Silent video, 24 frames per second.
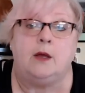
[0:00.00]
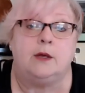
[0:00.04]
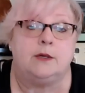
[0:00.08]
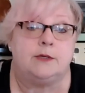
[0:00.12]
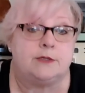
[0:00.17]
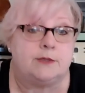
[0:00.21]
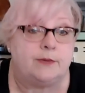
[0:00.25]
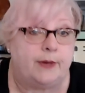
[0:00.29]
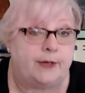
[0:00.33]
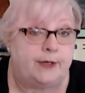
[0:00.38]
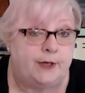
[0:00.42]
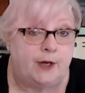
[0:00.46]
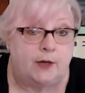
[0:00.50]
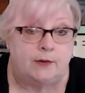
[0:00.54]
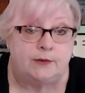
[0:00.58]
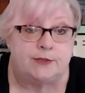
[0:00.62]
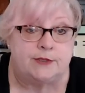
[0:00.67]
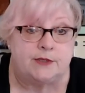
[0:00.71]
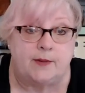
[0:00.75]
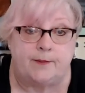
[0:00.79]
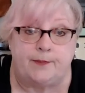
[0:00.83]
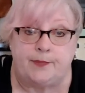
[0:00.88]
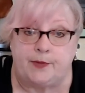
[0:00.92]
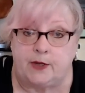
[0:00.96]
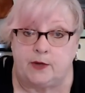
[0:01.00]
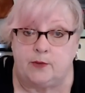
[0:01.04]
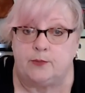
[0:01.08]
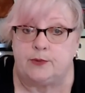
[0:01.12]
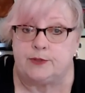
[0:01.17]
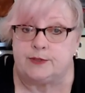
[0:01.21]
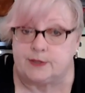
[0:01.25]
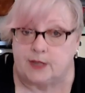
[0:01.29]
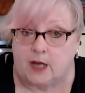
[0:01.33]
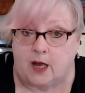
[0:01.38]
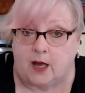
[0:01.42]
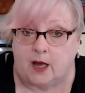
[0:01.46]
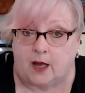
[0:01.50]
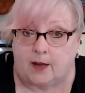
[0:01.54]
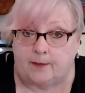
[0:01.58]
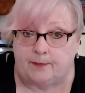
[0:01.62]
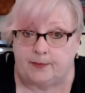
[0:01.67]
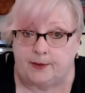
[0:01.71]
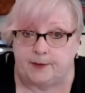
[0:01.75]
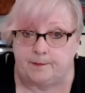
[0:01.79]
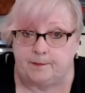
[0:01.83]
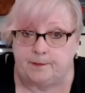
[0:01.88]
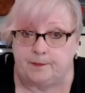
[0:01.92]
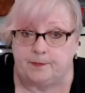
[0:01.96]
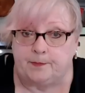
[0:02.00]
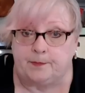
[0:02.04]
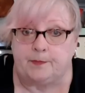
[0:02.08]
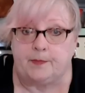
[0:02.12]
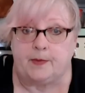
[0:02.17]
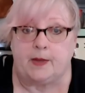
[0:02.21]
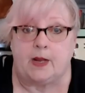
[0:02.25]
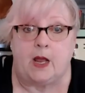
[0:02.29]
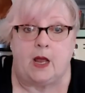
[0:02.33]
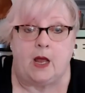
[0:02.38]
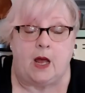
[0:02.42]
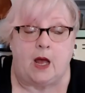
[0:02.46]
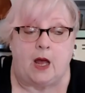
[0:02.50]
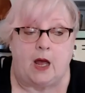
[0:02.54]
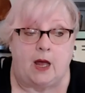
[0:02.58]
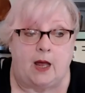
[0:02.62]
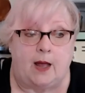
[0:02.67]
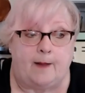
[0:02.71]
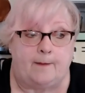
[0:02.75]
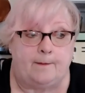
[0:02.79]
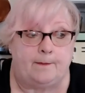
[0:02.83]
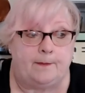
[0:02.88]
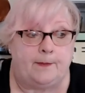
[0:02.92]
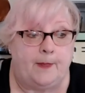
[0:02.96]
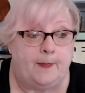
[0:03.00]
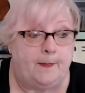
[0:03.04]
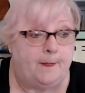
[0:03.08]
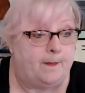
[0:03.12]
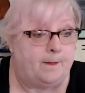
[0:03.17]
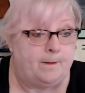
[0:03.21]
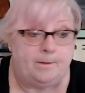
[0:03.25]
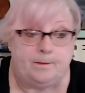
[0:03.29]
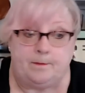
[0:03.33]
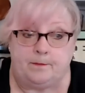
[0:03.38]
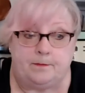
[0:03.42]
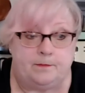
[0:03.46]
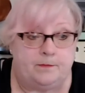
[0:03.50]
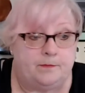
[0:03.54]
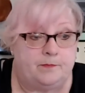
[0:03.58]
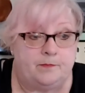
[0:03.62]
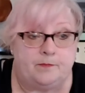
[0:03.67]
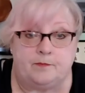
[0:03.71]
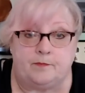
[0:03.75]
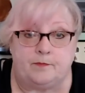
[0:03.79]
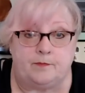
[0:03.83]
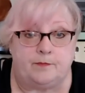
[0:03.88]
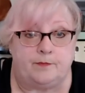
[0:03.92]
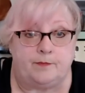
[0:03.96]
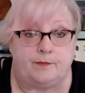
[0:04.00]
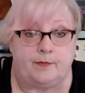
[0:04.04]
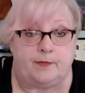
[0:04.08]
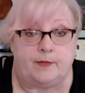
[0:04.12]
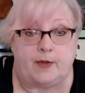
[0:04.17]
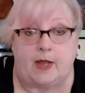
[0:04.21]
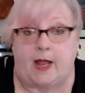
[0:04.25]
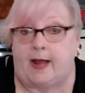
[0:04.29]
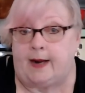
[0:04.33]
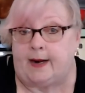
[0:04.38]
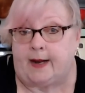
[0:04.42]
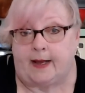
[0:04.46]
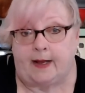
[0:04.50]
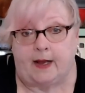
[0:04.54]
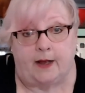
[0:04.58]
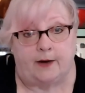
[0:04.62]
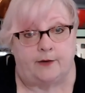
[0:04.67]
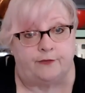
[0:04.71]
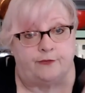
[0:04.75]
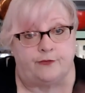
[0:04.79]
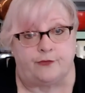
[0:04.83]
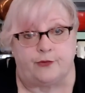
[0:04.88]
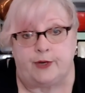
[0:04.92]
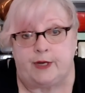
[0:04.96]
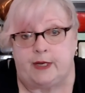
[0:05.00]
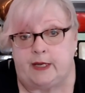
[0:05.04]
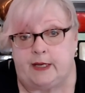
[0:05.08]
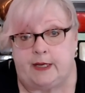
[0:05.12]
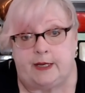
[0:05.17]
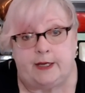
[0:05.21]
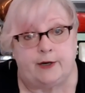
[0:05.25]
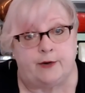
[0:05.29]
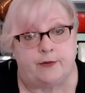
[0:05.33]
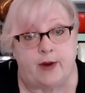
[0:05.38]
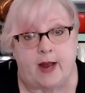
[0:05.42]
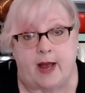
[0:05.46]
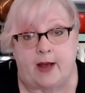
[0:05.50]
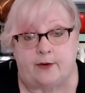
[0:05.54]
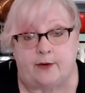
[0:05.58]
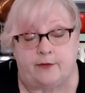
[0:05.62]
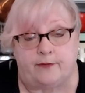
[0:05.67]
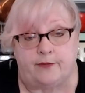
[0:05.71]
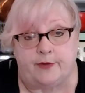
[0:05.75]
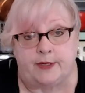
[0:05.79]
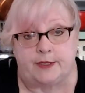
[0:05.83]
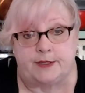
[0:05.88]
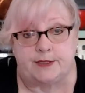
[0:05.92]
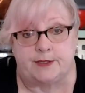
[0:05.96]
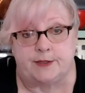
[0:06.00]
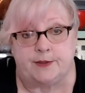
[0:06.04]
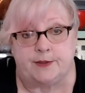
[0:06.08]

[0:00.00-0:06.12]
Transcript: So I know something was up, and I got a free heater out of it.